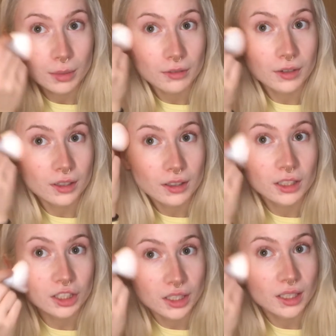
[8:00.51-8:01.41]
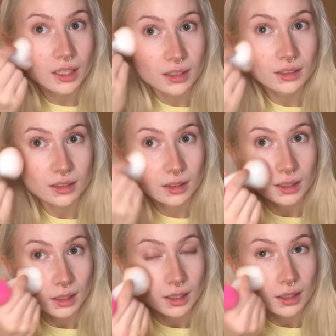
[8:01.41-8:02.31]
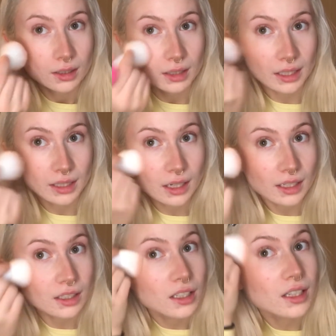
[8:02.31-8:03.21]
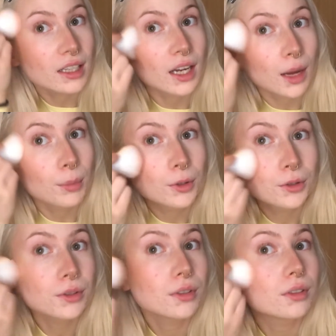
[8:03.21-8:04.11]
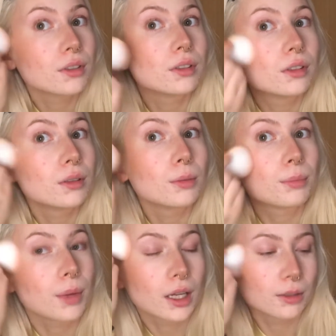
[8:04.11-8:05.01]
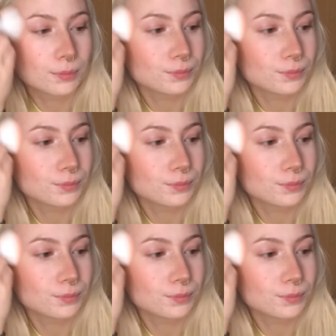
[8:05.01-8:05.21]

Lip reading: bit farther than she does, like kind of to the apples, but